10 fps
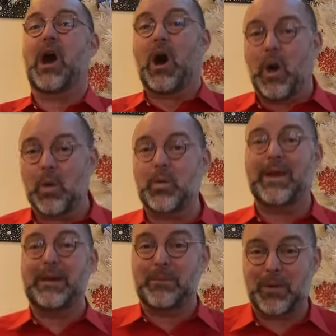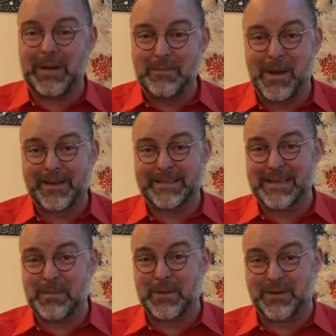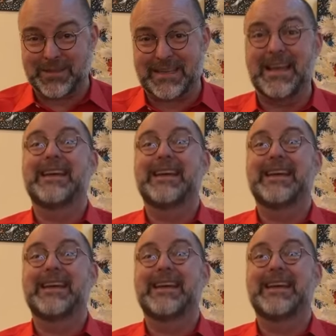already pretty modest numbers.